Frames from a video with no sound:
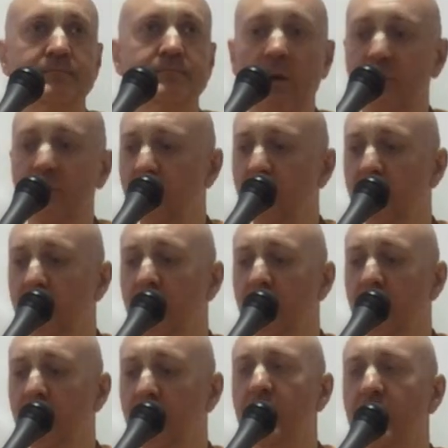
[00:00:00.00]
So in
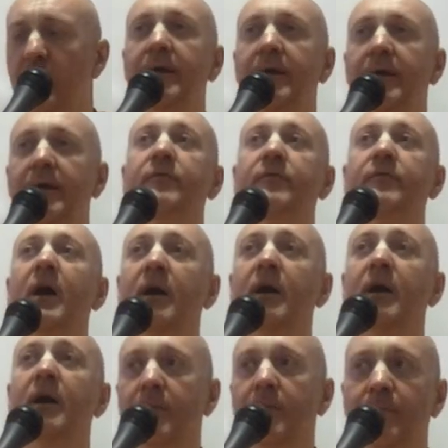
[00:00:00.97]
Mathura and
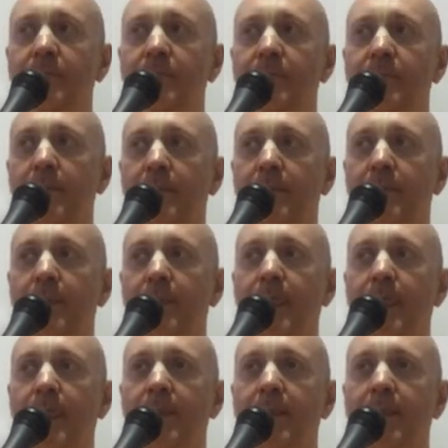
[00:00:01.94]
Dvaraka,
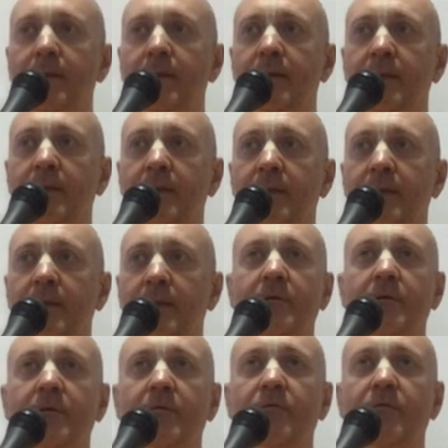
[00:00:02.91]
that's the
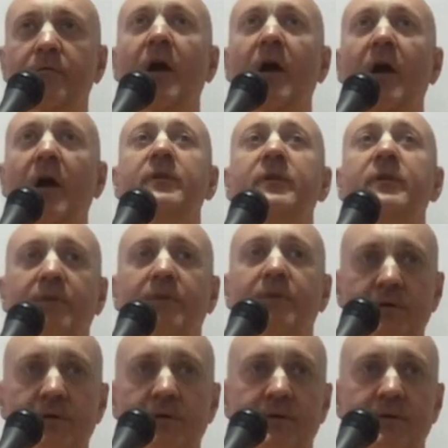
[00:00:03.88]
Vasudev Krishna.